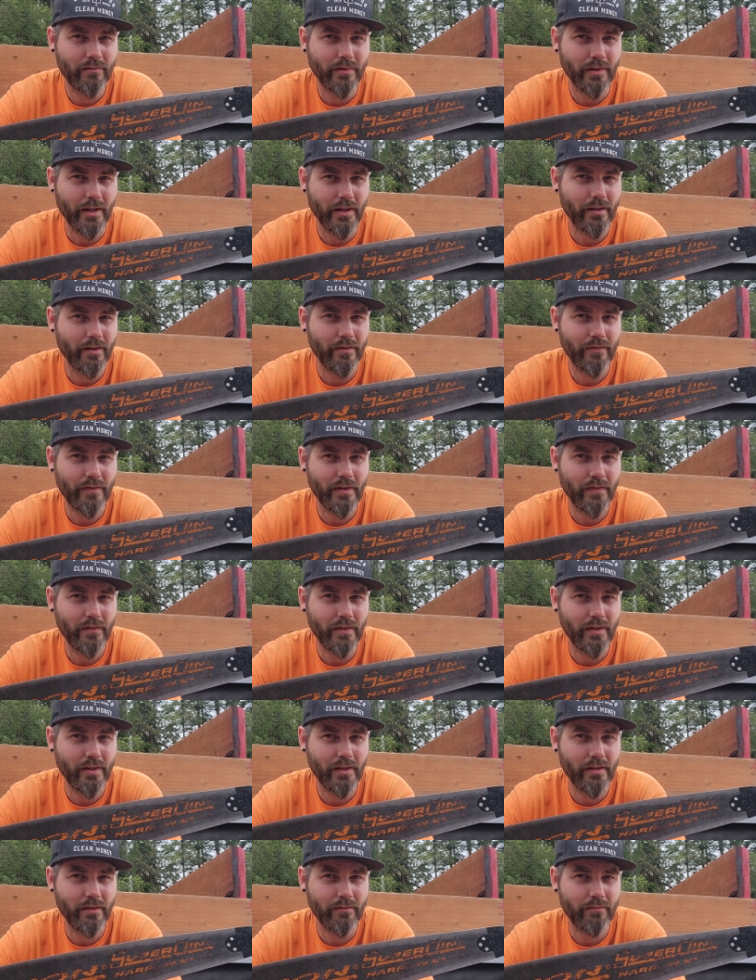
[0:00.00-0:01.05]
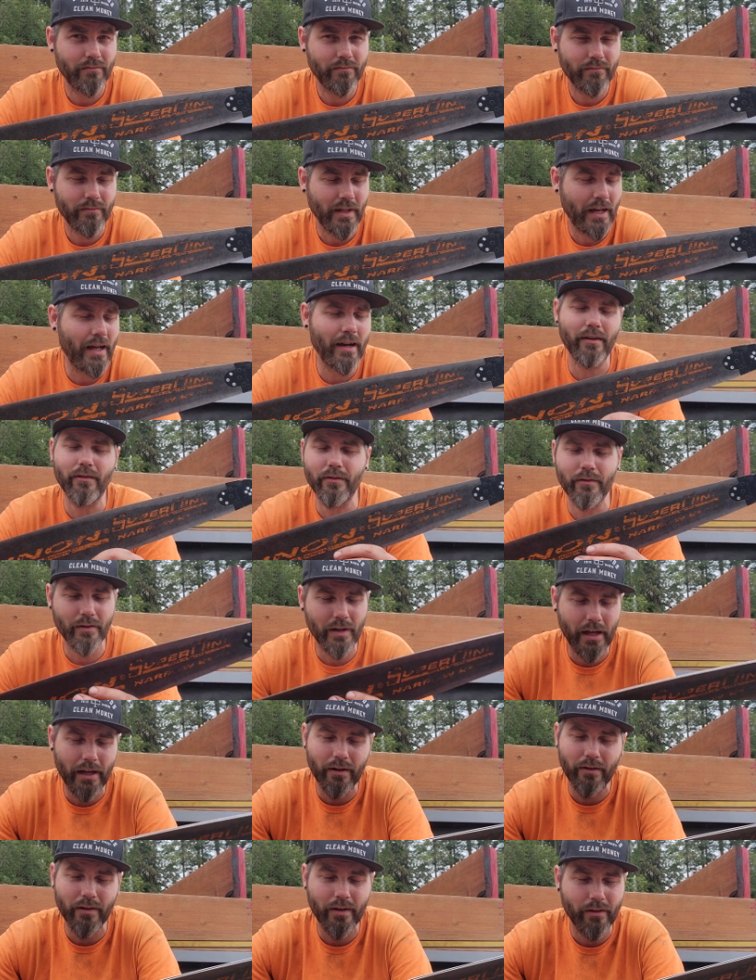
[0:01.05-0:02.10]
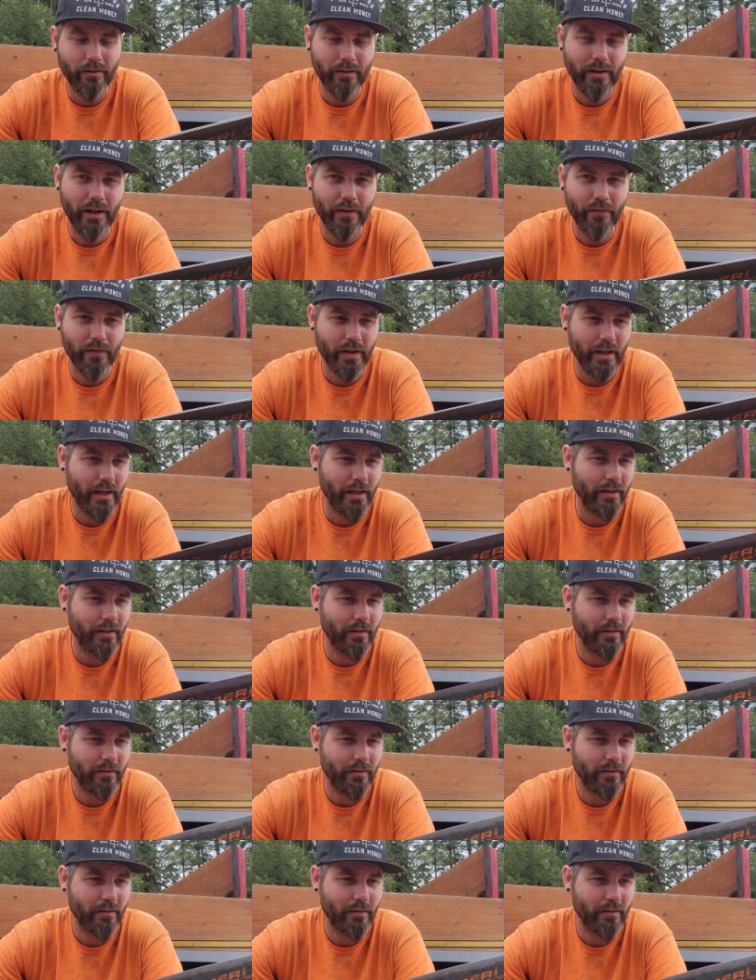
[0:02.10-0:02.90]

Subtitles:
$150. I don't know. I forget.